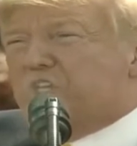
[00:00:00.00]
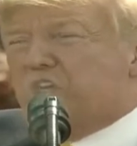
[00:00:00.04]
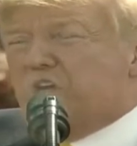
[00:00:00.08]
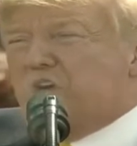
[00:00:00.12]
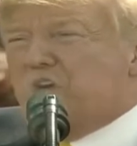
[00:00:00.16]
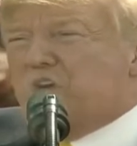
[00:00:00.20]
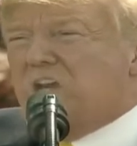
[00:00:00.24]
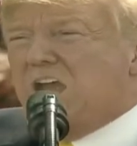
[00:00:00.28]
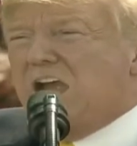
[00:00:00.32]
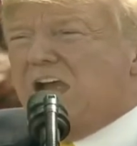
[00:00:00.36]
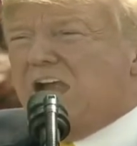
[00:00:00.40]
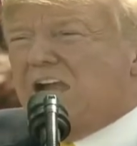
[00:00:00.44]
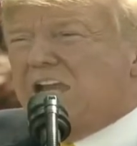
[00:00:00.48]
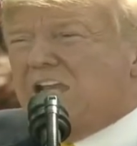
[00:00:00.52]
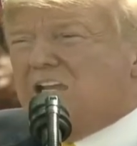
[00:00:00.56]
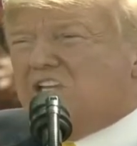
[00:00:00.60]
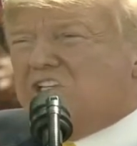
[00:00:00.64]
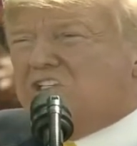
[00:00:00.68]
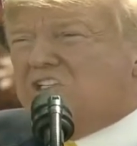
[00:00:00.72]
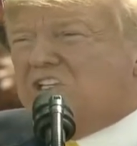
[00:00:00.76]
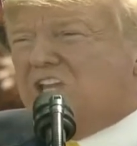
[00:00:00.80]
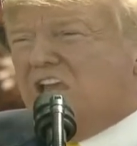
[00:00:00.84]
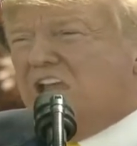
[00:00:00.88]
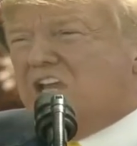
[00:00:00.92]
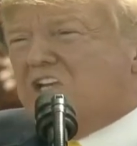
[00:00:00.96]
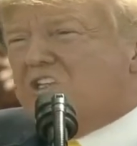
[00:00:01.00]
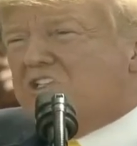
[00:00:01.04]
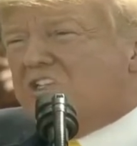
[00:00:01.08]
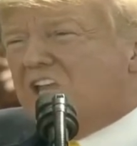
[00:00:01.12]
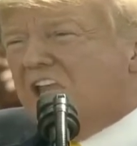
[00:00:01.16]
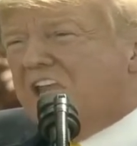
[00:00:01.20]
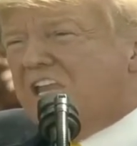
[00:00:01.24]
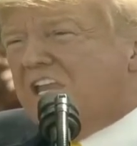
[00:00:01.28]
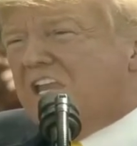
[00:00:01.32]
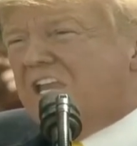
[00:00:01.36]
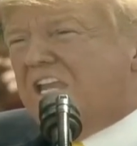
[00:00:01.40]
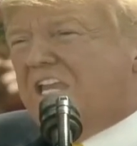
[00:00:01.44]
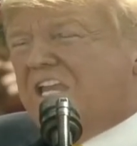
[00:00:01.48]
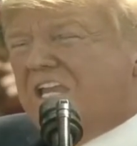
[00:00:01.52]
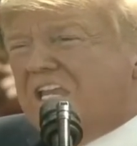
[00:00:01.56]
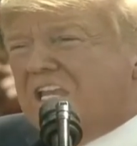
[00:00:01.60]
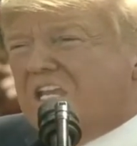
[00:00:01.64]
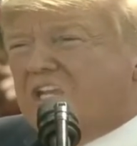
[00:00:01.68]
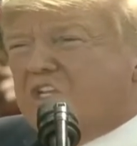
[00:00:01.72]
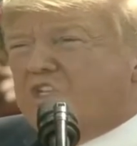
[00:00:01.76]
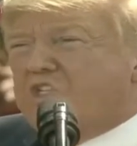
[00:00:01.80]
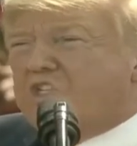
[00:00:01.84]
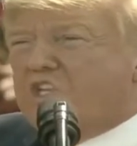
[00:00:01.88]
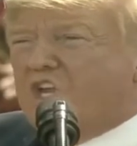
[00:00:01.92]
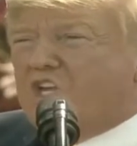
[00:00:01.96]
United States and India
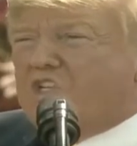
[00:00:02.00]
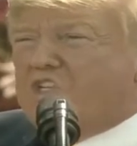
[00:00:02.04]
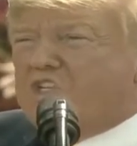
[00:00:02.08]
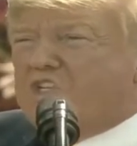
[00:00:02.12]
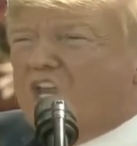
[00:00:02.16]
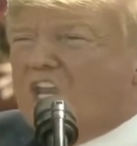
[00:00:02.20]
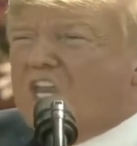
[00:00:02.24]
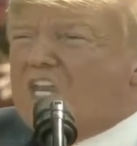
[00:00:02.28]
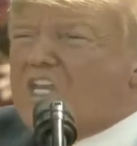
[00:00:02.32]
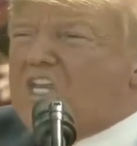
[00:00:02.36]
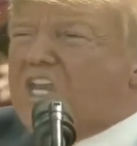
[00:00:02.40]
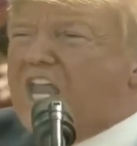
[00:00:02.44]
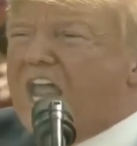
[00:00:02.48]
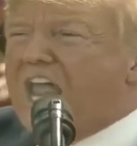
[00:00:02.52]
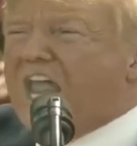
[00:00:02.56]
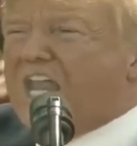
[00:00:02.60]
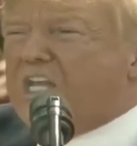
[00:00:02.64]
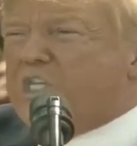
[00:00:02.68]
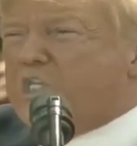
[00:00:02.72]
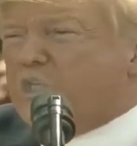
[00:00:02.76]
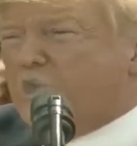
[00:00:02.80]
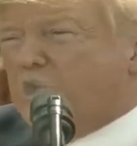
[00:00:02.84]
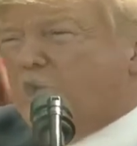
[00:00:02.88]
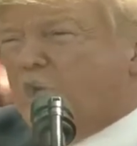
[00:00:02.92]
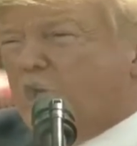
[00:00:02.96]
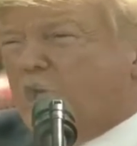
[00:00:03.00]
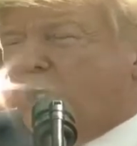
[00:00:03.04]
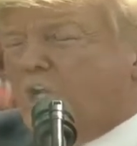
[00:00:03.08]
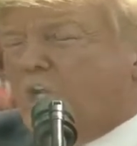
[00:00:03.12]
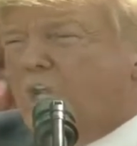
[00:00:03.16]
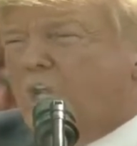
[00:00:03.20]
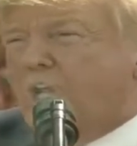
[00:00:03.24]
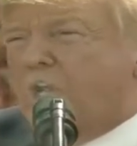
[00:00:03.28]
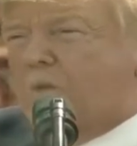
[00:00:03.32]
such a natural,